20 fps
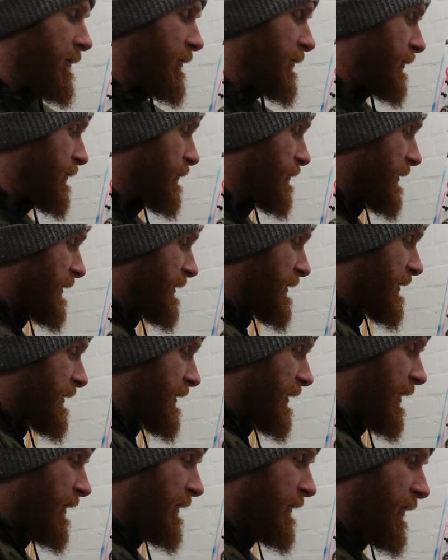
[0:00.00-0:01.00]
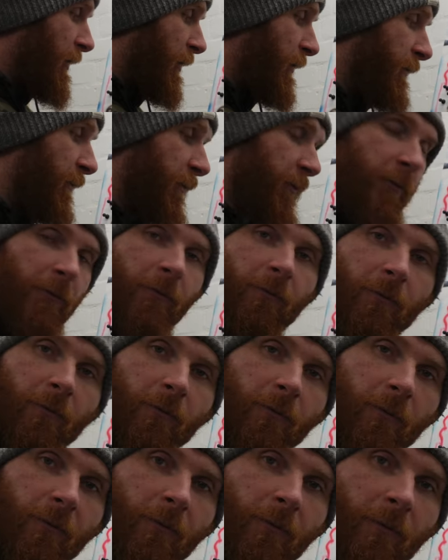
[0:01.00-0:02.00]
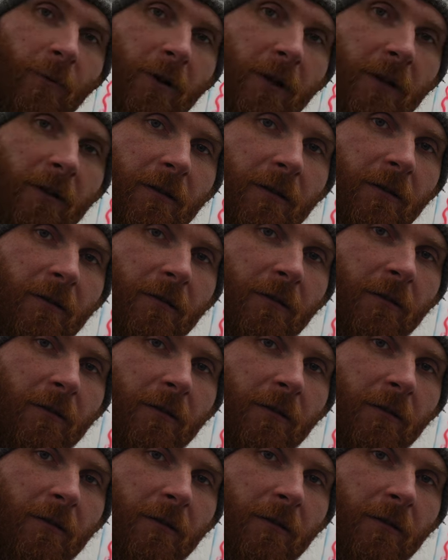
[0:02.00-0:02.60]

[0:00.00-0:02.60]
So I'm gonna start off with